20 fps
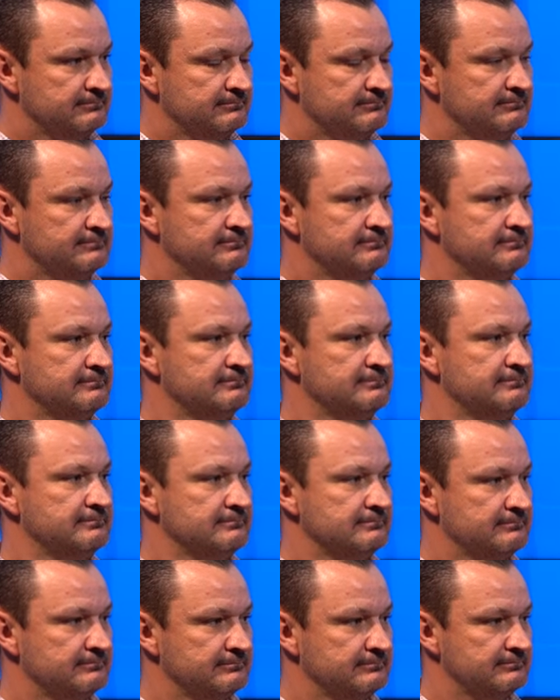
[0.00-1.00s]

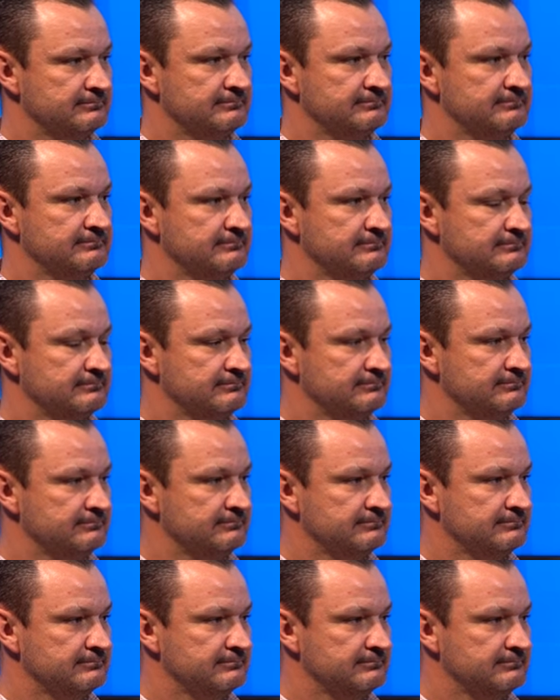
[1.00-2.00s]

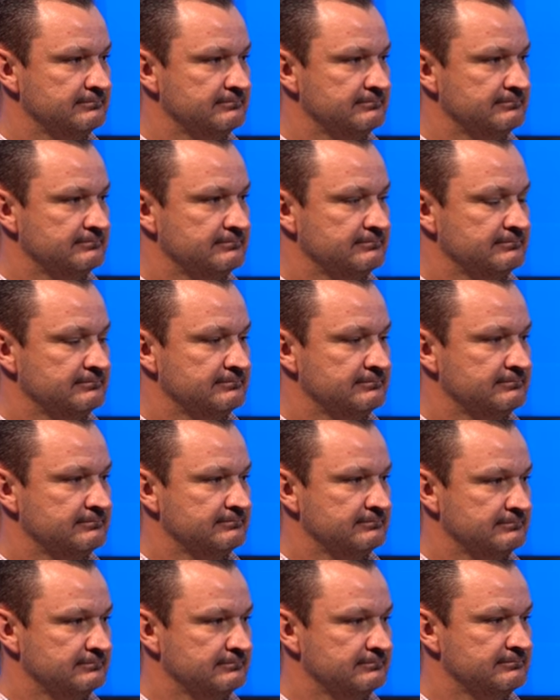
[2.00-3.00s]

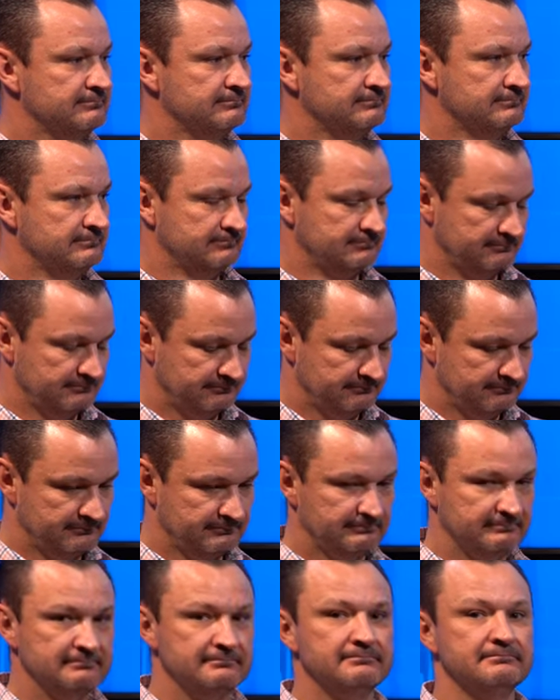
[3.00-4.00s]

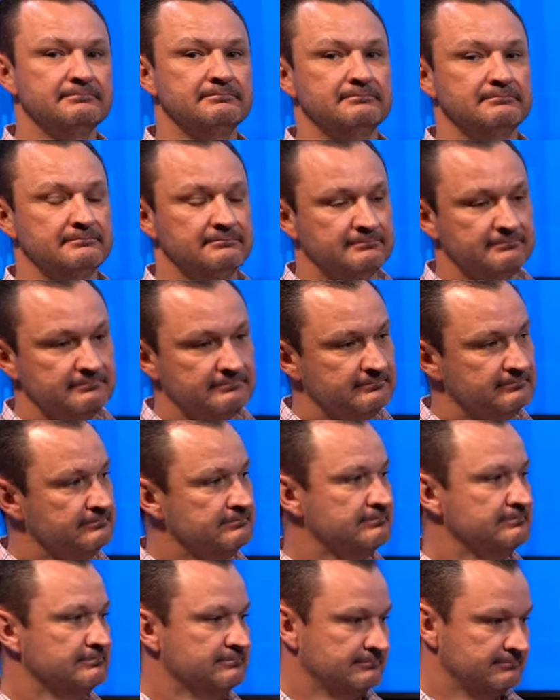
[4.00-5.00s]

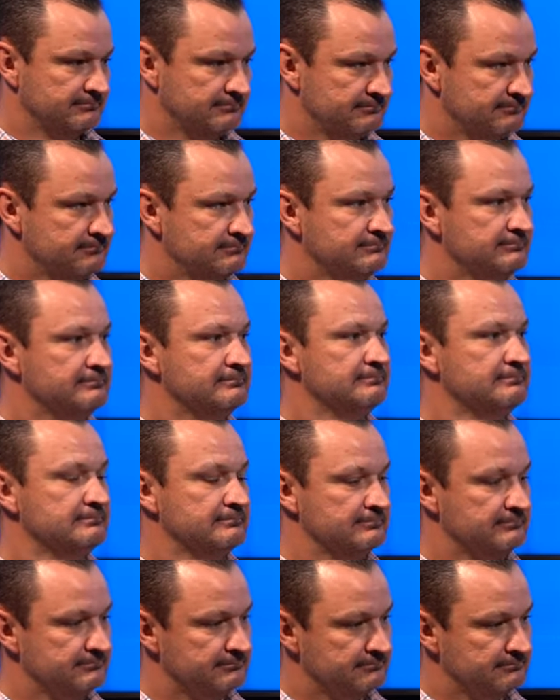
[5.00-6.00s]

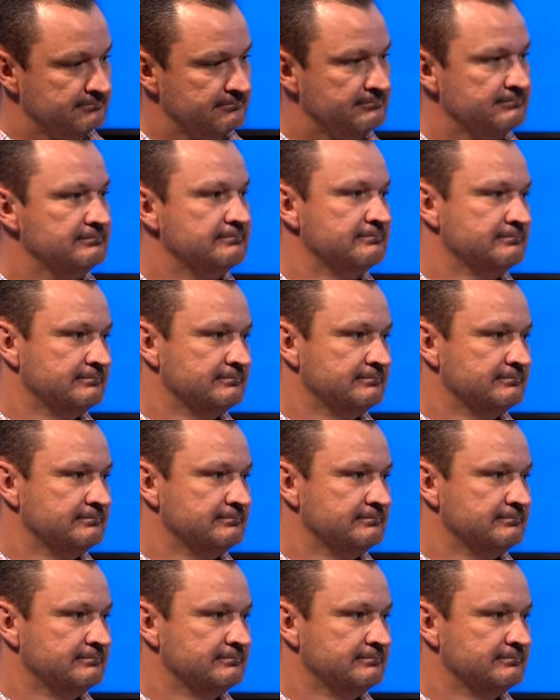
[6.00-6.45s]
(not speaking)